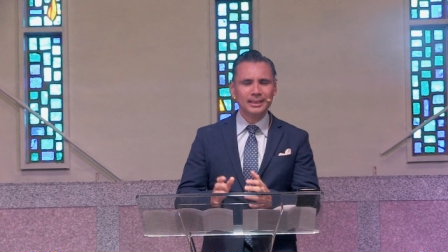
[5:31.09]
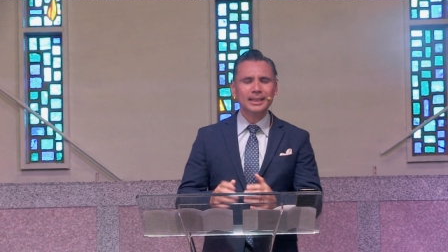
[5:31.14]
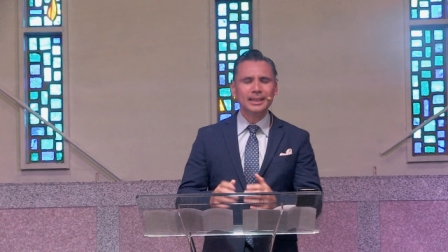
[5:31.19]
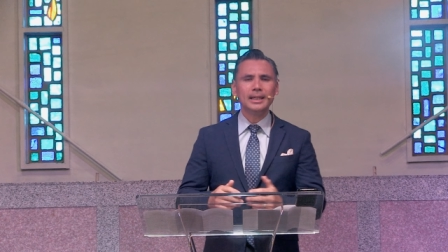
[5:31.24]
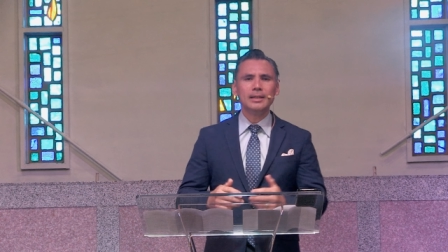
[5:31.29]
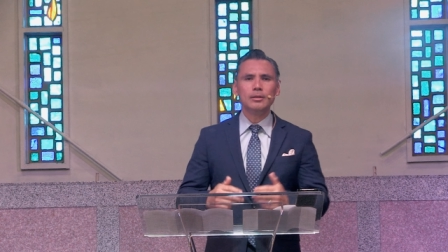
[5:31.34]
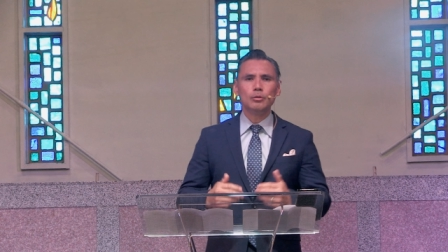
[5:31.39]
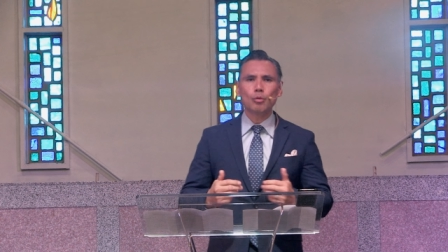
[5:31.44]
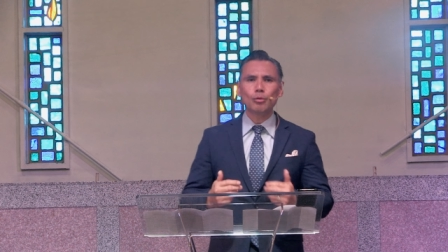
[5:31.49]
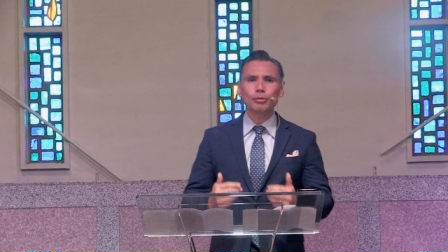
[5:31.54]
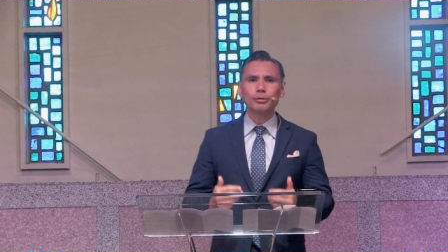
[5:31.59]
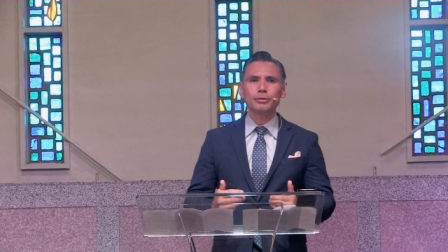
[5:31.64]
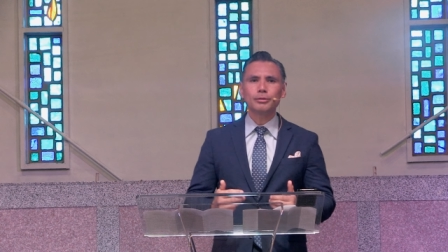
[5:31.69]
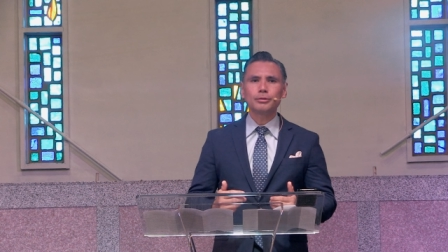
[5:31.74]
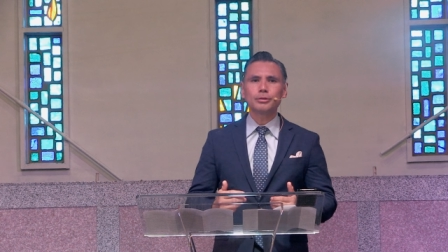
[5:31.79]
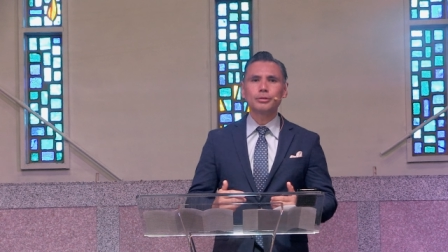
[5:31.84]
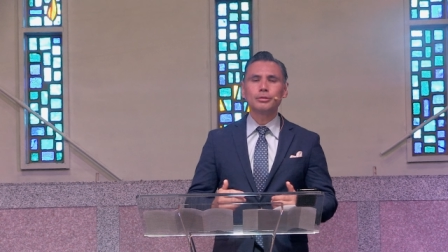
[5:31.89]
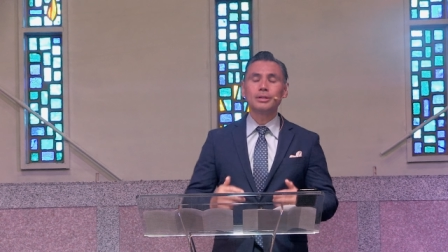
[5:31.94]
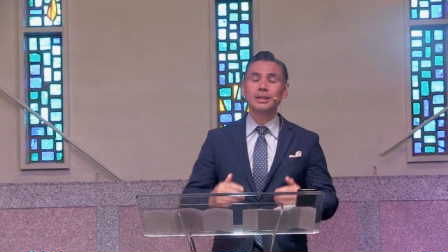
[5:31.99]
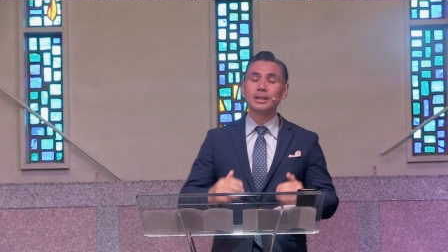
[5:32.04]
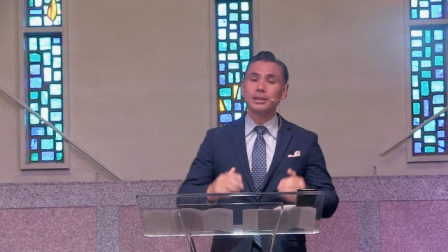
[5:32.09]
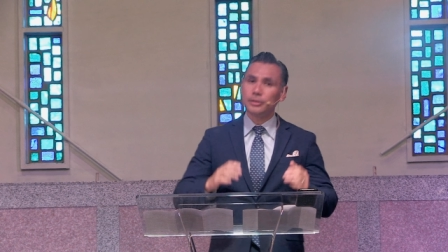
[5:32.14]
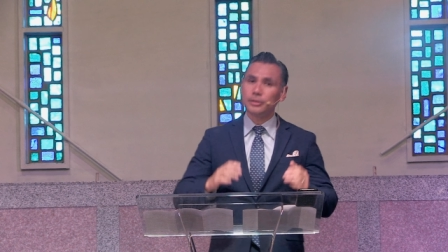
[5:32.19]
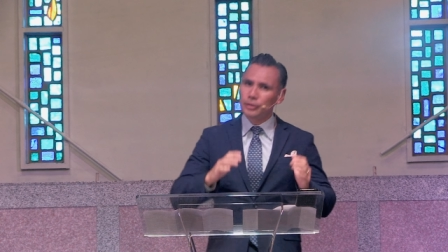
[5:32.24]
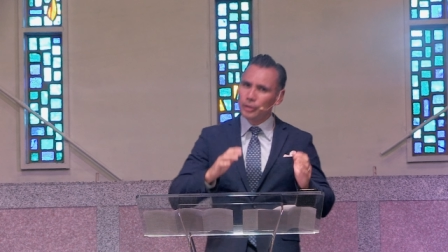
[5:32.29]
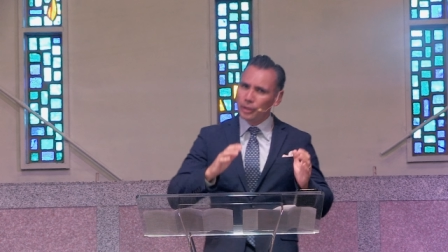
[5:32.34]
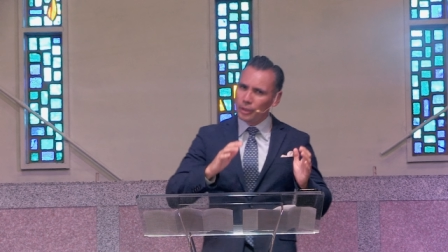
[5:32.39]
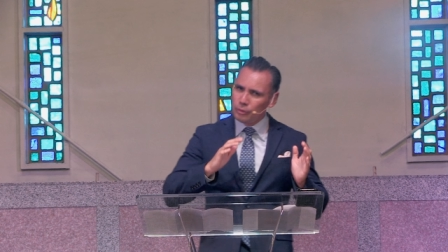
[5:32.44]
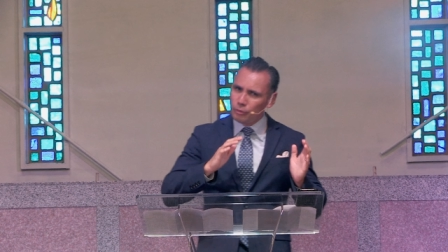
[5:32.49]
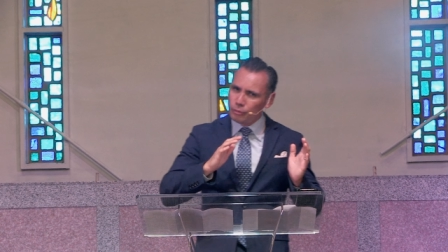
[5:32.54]
in order to
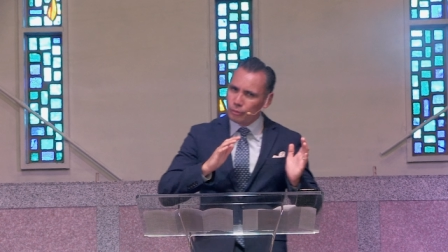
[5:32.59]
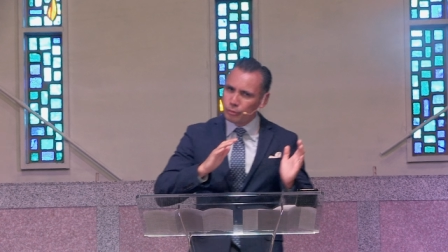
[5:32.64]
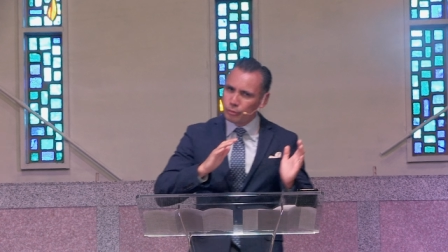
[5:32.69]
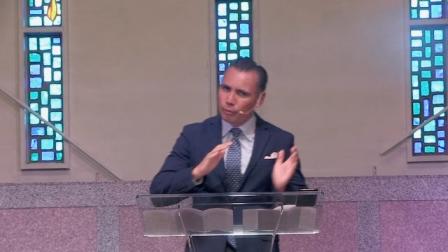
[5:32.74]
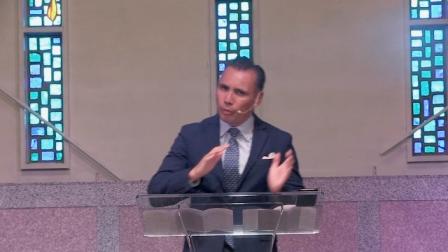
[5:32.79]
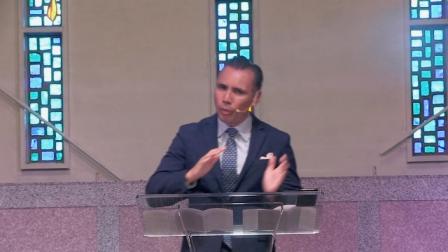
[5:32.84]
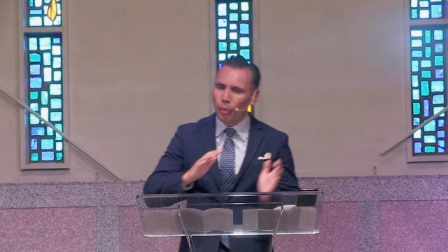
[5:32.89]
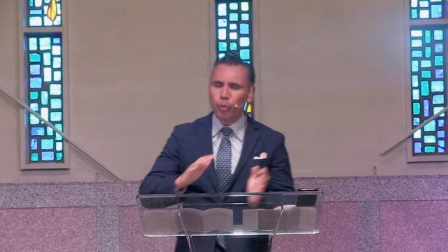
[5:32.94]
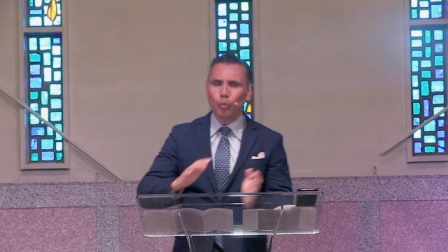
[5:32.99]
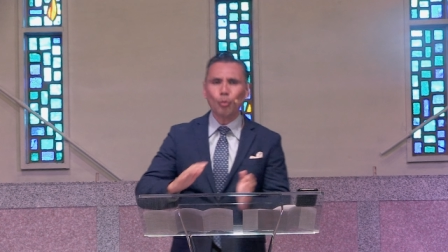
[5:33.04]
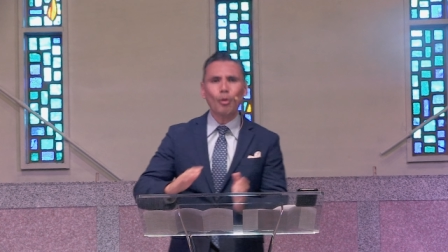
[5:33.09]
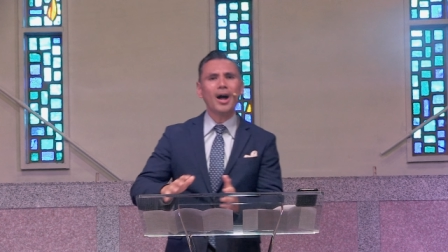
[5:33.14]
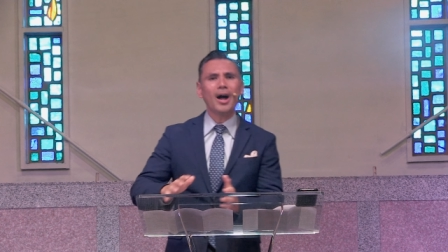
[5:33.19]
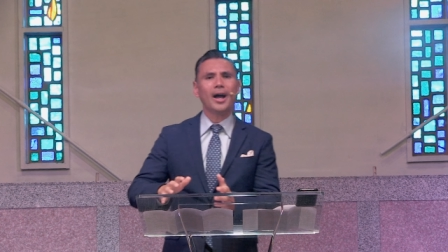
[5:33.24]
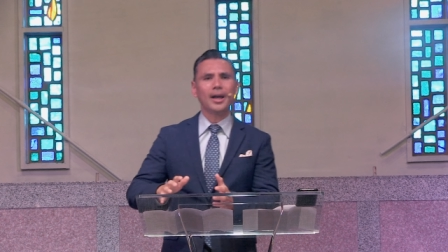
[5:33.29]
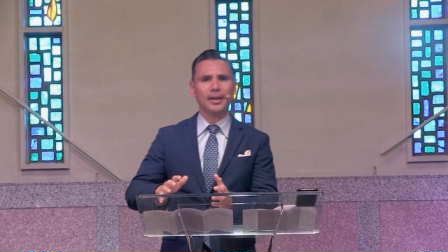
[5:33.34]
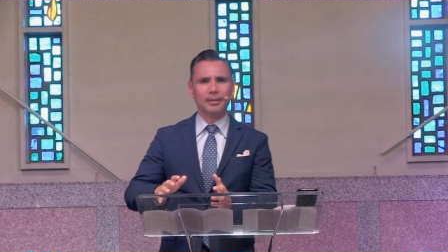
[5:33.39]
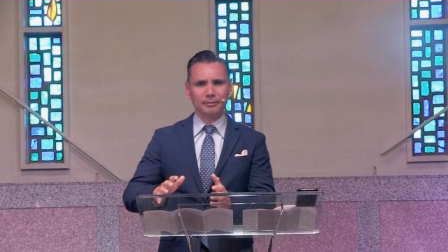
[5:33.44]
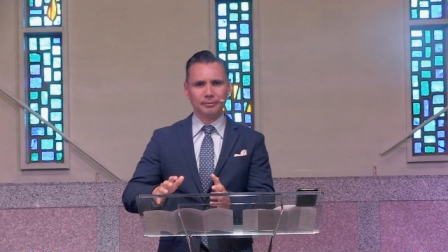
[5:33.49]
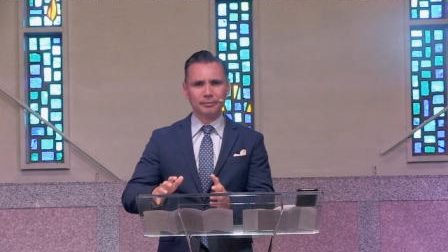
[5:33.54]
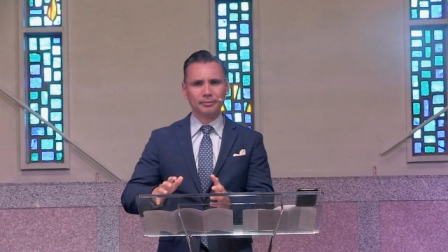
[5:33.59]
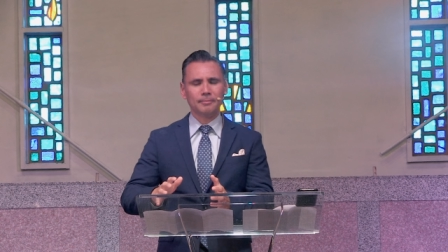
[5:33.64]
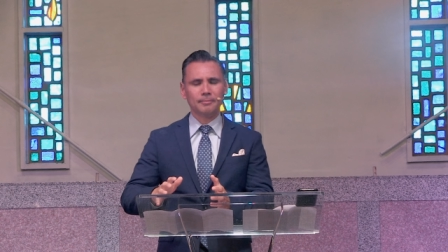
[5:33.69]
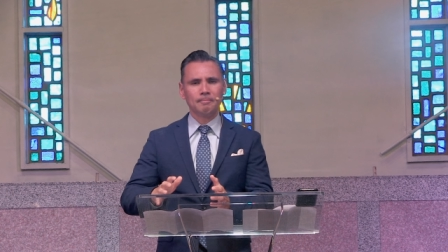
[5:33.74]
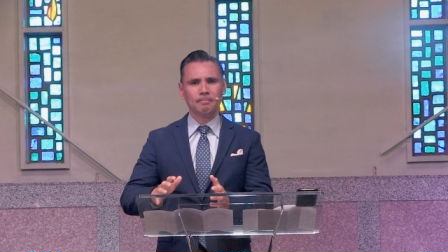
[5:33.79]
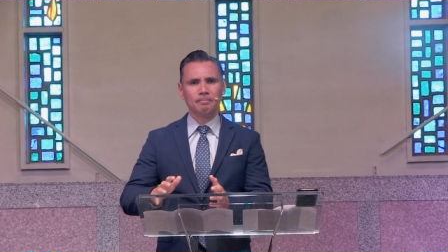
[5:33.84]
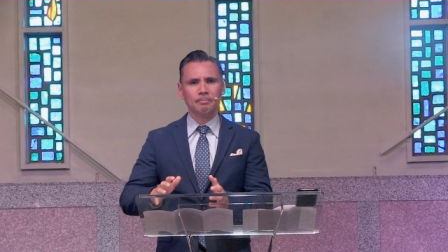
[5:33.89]
continue to thrive